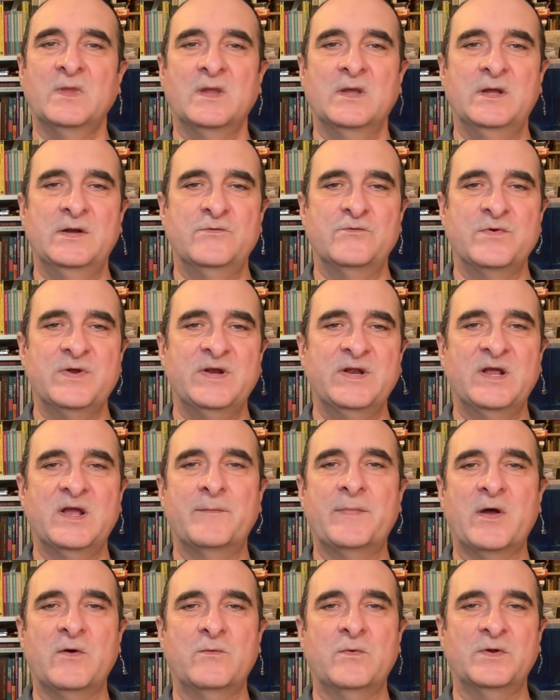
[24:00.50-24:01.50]
In reading
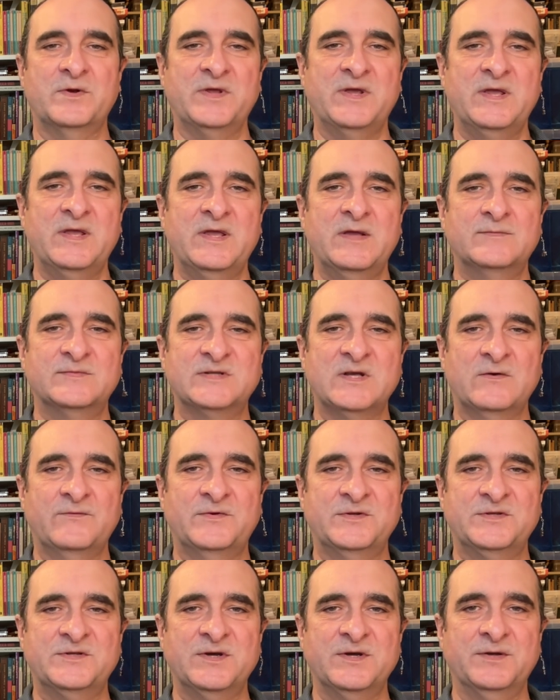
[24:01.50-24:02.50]
about what he himself
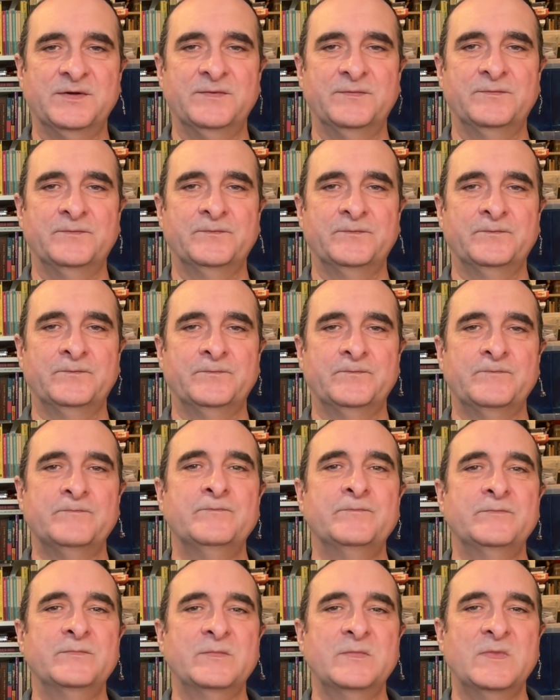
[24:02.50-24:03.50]
had done,
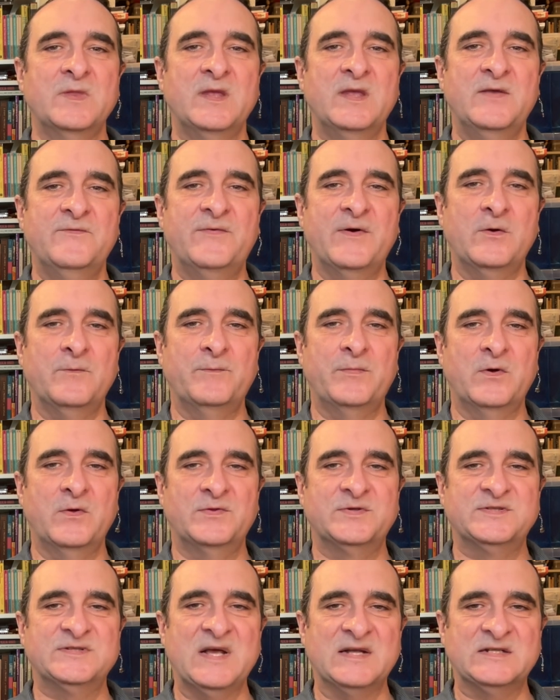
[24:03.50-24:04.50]
he felt
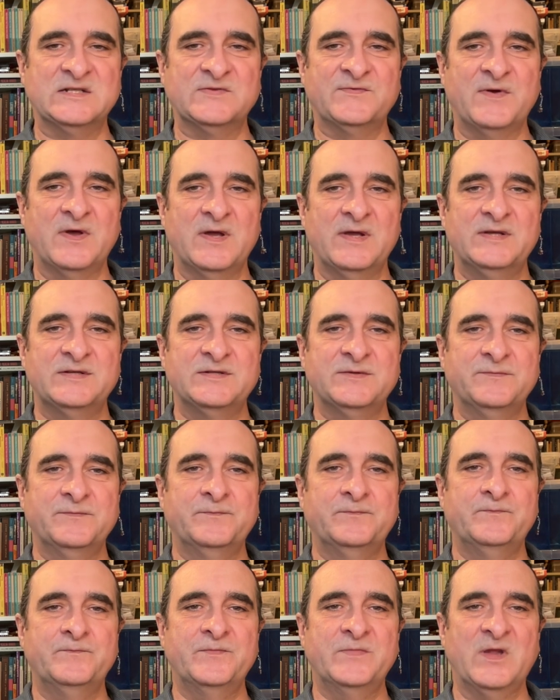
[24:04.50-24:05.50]
both satisfied
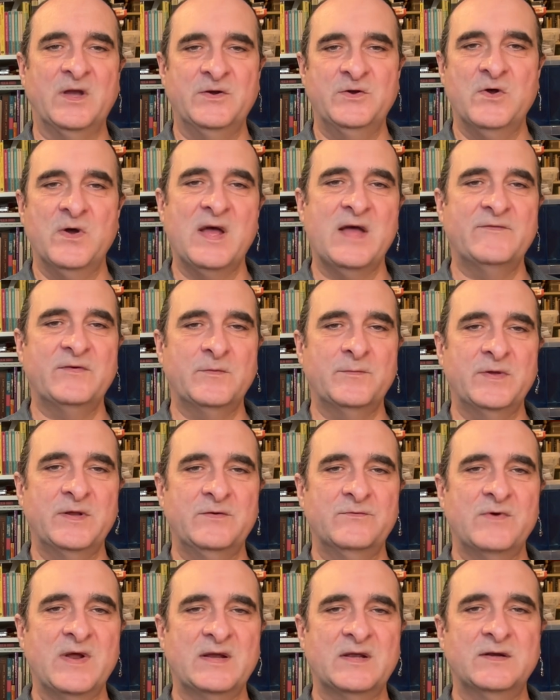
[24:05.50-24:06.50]
at not having
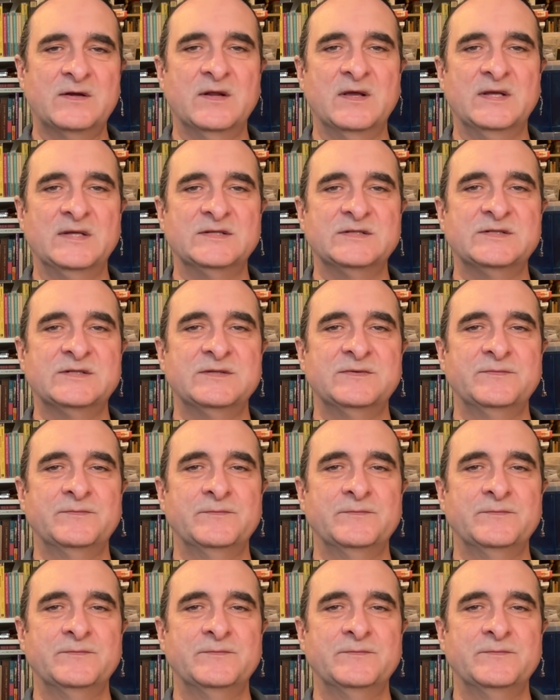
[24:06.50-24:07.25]
been recognized,